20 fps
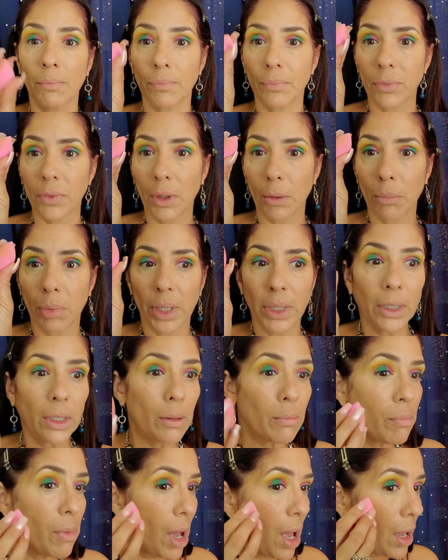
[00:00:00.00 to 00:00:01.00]
Blending
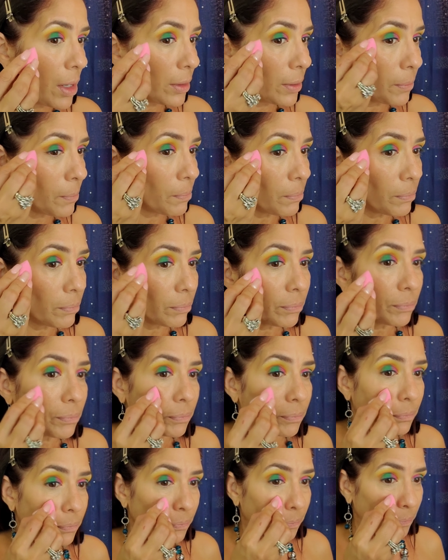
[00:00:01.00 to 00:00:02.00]
bud,
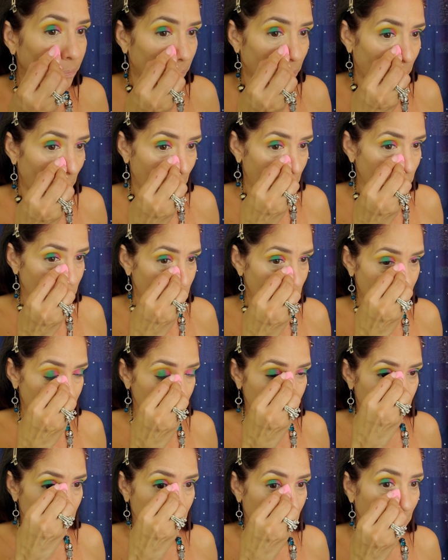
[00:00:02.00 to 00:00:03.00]
just
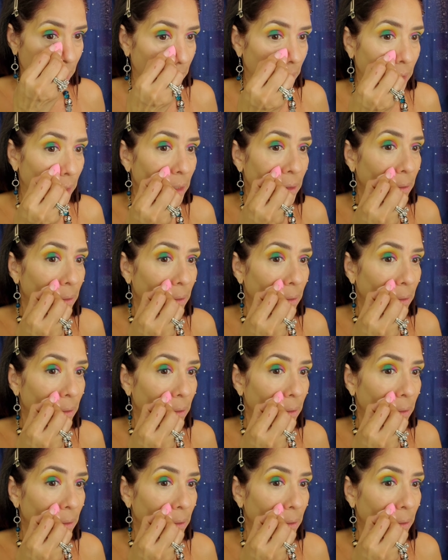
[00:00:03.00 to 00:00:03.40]
blend it.